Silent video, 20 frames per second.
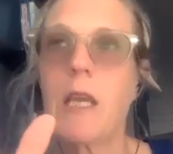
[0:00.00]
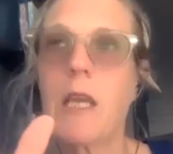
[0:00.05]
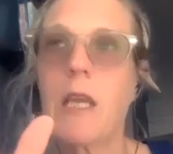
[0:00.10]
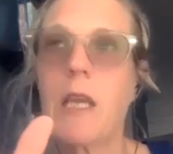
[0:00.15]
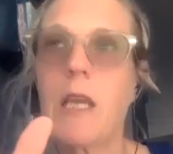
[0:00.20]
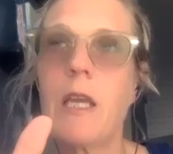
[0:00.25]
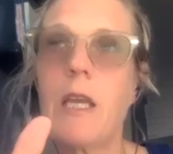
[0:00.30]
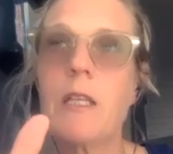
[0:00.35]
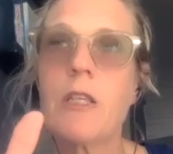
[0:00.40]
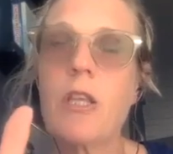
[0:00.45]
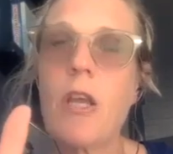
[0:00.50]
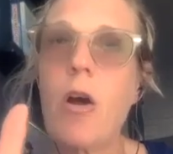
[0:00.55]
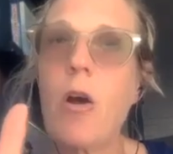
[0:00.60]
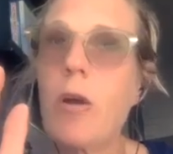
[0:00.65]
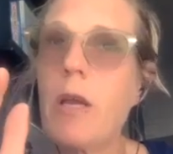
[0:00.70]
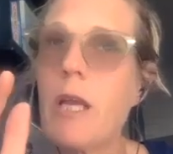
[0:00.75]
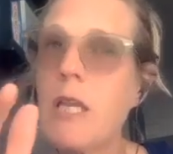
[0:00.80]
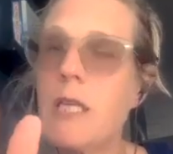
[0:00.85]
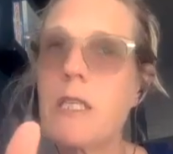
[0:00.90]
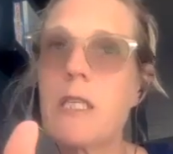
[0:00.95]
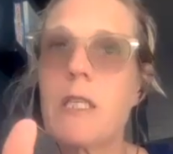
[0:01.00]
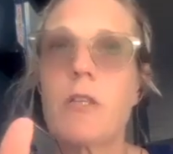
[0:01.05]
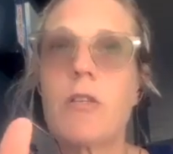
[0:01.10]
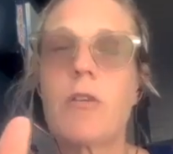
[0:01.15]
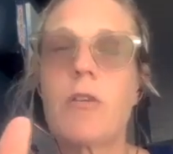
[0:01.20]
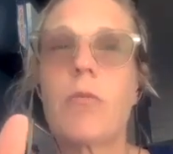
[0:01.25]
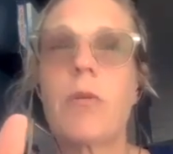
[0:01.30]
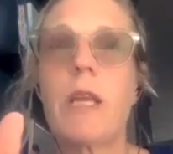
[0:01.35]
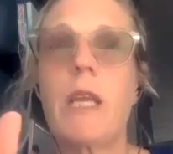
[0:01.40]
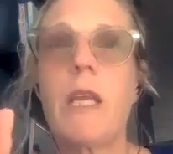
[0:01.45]
It's so easy to
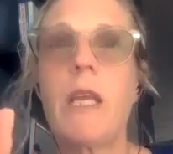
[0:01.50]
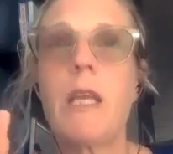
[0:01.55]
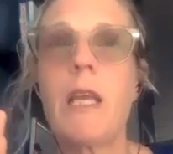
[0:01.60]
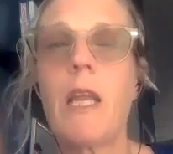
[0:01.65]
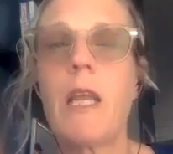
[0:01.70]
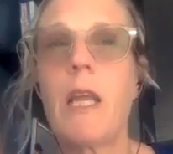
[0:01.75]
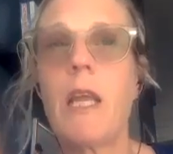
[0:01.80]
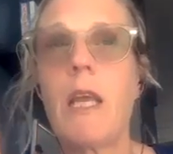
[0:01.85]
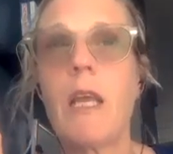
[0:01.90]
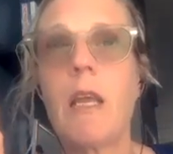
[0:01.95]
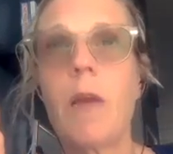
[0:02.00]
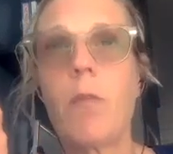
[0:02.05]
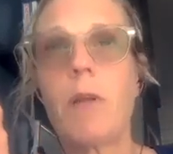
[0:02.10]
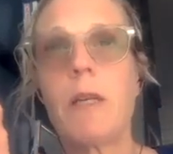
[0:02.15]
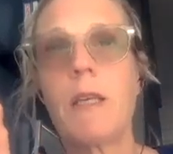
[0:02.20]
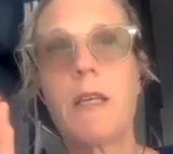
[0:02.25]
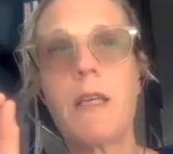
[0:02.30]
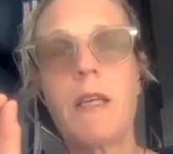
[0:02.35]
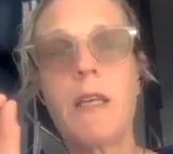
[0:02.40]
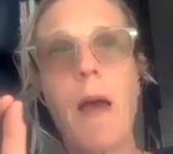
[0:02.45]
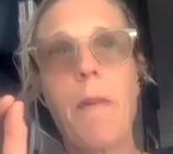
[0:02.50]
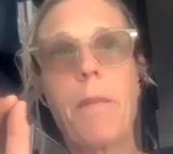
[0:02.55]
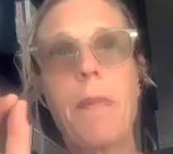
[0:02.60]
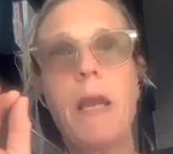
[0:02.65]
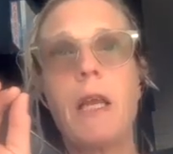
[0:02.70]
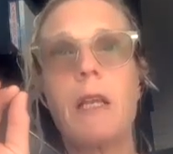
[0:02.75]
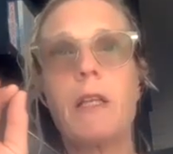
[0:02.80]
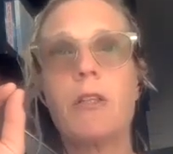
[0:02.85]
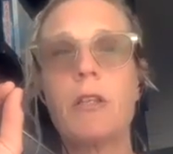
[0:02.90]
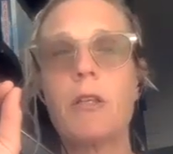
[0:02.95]
read, and he will tap
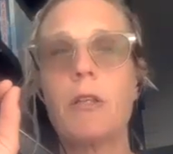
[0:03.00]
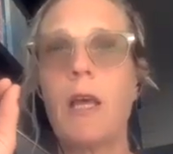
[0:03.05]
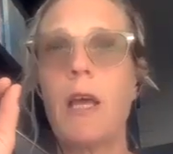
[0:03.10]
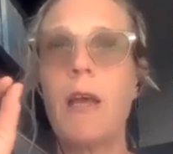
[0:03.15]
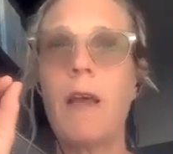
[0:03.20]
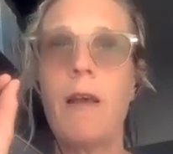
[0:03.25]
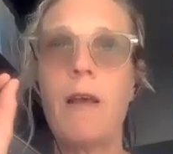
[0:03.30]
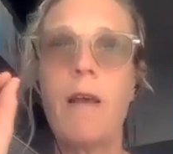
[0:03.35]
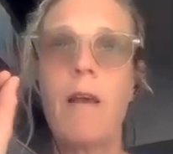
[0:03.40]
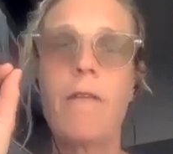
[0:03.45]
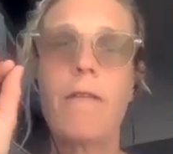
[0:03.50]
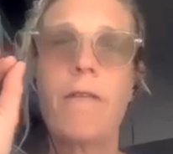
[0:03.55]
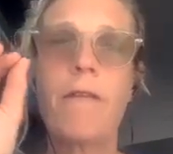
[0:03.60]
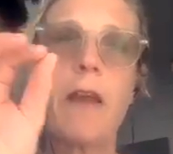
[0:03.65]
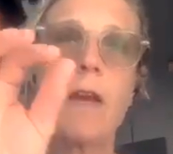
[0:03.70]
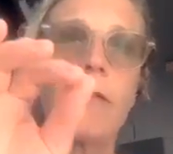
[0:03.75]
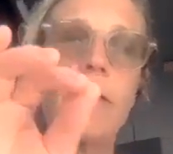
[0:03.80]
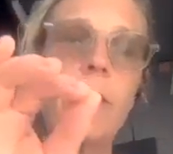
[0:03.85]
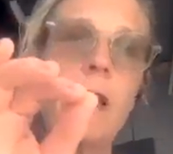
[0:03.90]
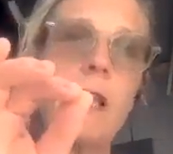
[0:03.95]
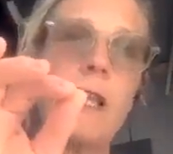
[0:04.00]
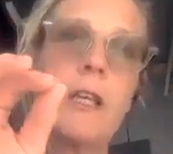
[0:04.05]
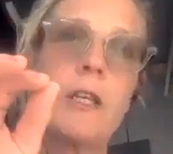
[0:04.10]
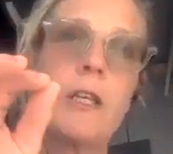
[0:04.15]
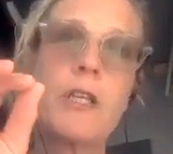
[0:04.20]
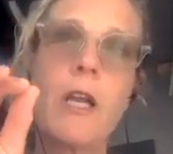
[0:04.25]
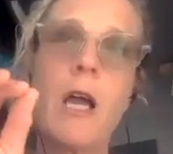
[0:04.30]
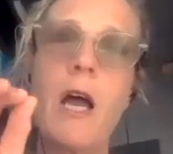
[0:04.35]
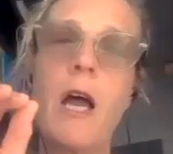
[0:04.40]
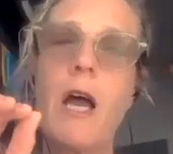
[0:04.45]
into the fearful inner
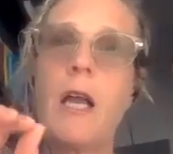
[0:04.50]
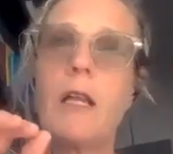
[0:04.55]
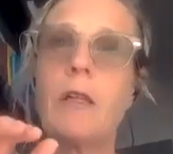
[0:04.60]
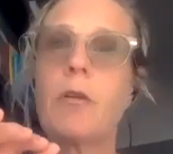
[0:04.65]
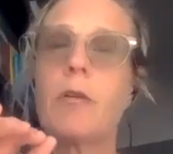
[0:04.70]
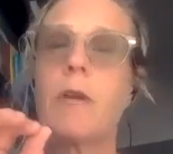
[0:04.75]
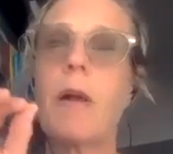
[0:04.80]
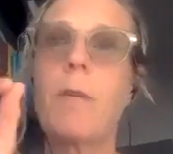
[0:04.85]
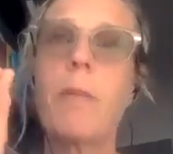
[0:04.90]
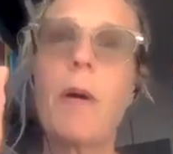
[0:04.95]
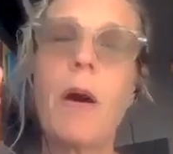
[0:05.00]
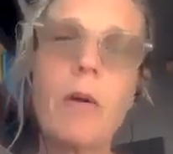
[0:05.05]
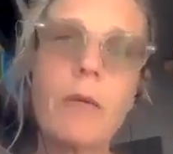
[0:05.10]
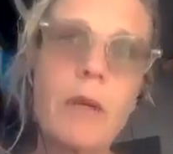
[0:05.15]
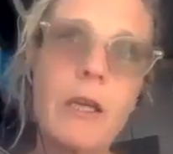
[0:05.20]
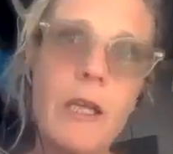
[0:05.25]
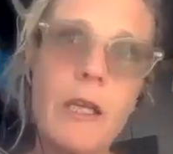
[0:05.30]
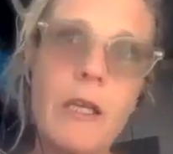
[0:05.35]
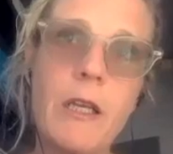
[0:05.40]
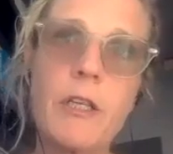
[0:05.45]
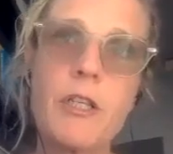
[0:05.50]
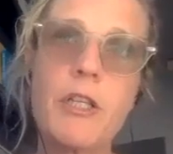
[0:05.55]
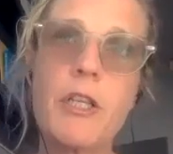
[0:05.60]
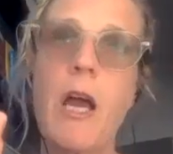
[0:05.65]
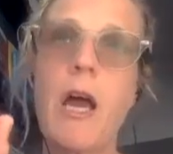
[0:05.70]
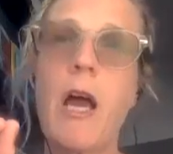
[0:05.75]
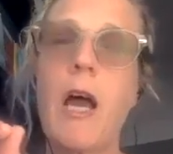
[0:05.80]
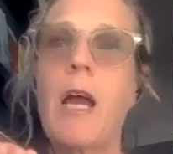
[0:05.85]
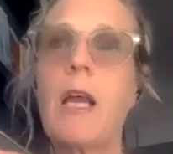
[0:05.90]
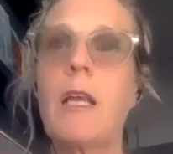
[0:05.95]
child, to the abandoned inner
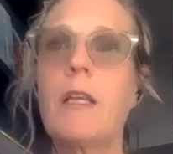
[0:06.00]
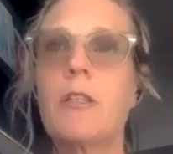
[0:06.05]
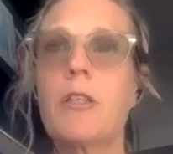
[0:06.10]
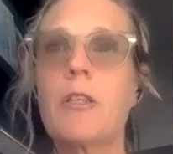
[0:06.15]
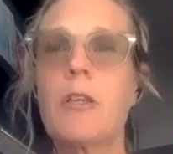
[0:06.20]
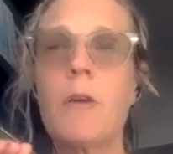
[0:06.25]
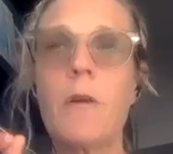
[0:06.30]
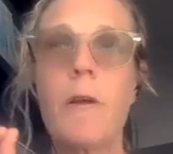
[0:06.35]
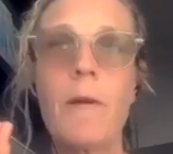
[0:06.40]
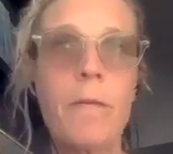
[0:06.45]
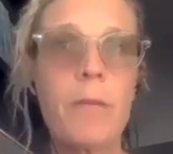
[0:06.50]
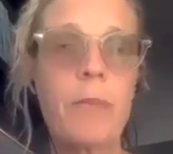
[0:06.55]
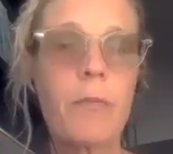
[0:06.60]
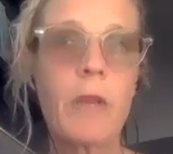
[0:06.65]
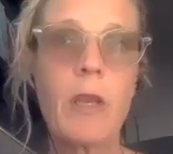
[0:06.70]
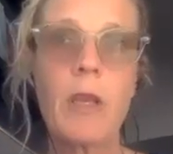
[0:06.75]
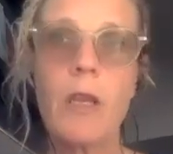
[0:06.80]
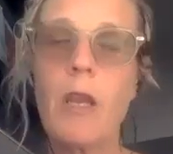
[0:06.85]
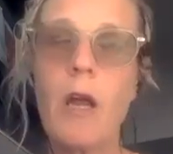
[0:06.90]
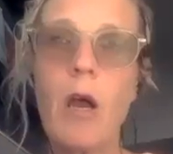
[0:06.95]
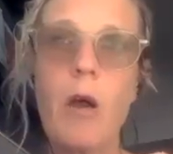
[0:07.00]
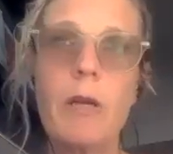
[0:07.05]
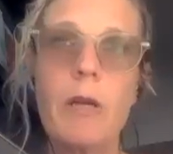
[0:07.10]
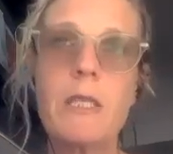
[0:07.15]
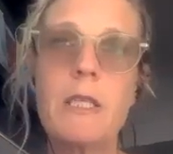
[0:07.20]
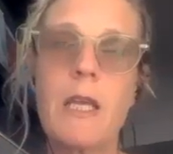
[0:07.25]
child, to, it's,